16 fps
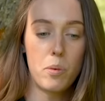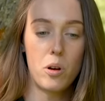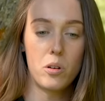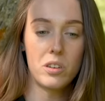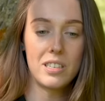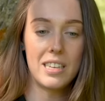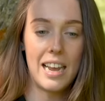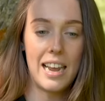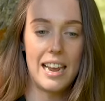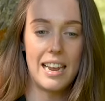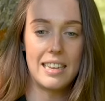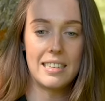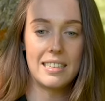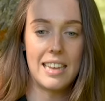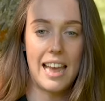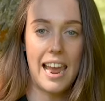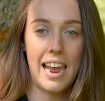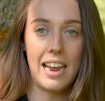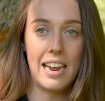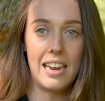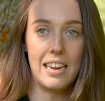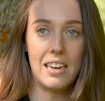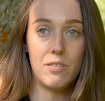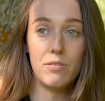pox is
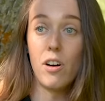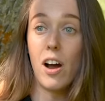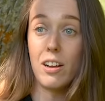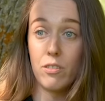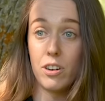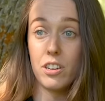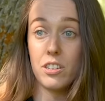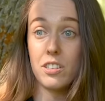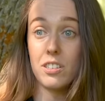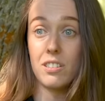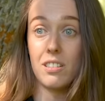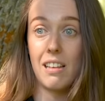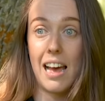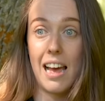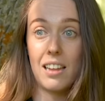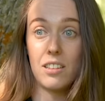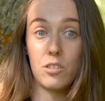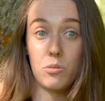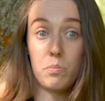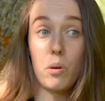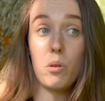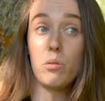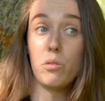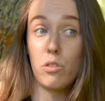a virus that
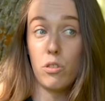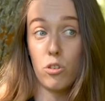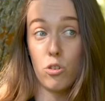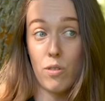both the